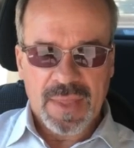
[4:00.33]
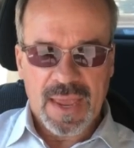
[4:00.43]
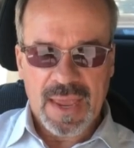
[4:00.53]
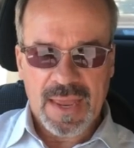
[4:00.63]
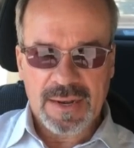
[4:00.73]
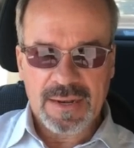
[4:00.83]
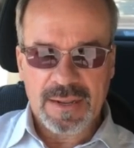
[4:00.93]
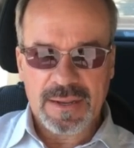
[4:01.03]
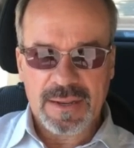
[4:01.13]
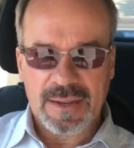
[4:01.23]
And
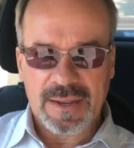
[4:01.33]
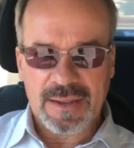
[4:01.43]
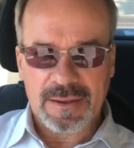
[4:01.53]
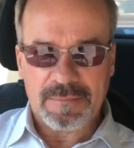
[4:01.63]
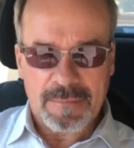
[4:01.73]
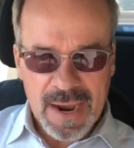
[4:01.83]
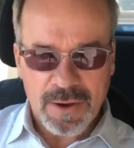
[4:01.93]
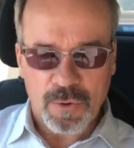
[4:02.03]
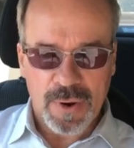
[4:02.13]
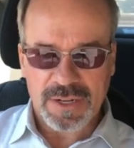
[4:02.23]
my
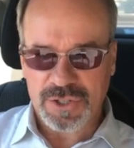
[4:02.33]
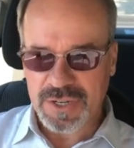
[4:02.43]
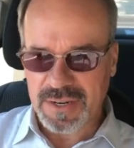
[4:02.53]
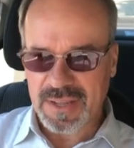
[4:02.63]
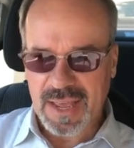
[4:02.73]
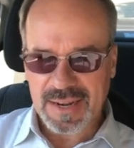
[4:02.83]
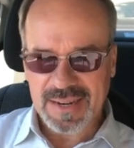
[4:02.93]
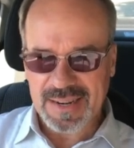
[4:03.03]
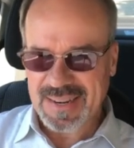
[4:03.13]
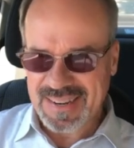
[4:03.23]
question that
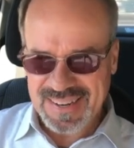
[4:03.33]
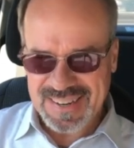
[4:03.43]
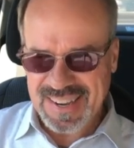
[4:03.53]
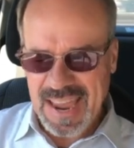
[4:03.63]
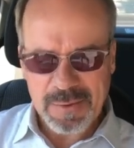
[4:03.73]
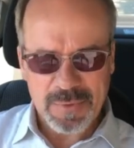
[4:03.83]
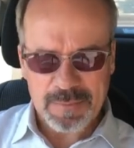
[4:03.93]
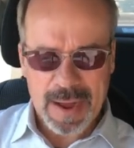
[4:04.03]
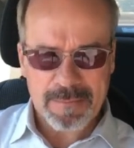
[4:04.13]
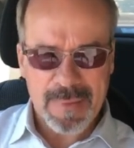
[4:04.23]
came
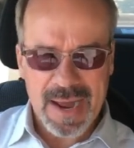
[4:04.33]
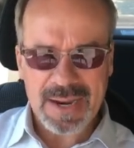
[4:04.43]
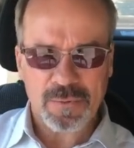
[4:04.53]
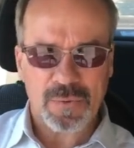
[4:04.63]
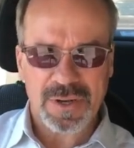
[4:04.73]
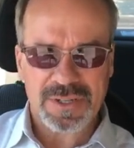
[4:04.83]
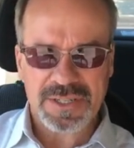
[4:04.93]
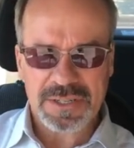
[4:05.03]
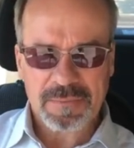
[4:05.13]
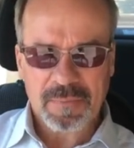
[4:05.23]
to my mind
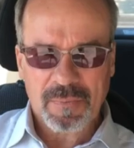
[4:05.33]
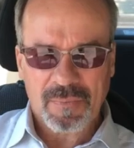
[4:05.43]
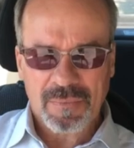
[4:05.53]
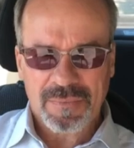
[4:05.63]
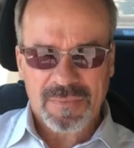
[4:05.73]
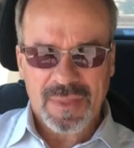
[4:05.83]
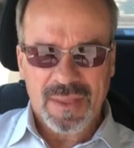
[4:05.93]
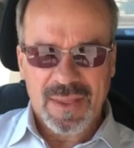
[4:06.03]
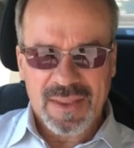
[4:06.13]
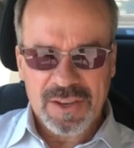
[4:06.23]
was,
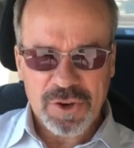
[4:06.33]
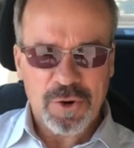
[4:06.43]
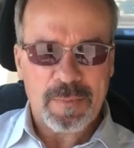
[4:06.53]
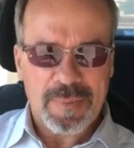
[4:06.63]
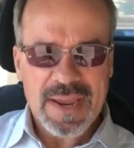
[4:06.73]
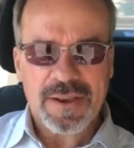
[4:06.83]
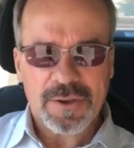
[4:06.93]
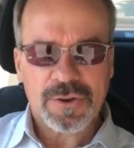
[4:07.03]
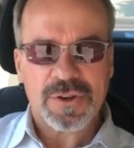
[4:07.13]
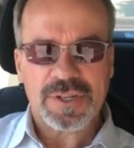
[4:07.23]
you're
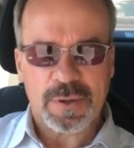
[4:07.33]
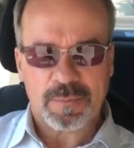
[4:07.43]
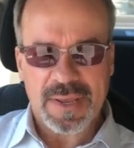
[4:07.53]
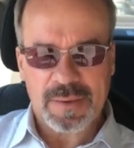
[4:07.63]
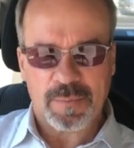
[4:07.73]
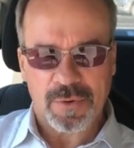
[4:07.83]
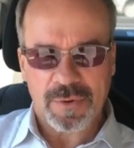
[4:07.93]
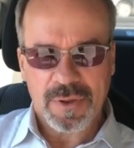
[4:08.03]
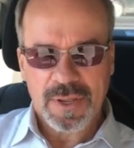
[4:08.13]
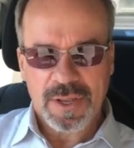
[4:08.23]
being good to
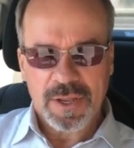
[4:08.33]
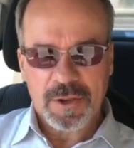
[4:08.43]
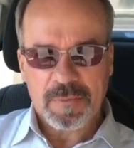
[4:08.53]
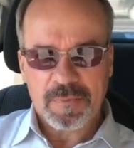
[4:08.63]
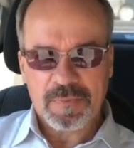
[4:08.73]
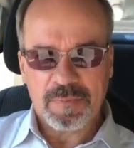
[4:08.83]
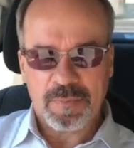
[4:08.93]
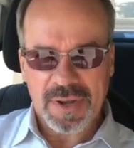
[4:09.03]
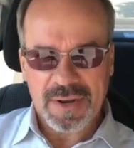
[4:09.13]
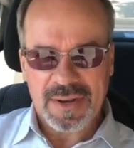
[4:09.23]
people,
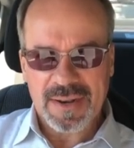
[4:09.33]
but